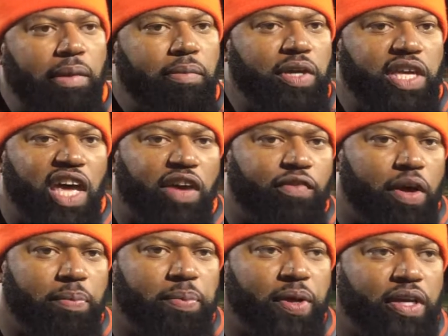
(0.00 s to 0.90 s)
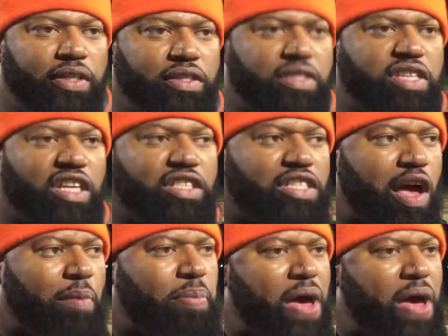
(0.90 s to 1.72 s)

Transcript: We gave up a touchdown